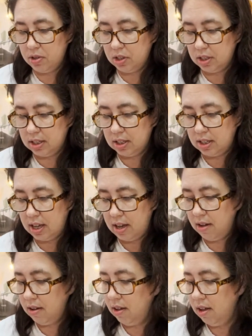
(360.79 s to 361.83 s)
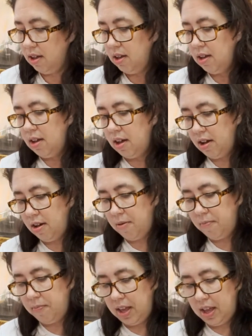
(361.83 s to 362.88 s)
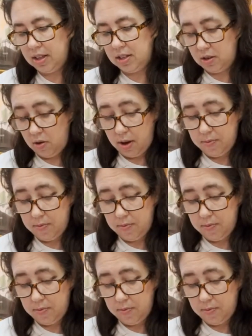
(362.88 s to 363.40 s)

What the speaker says: just to sell. And so I'm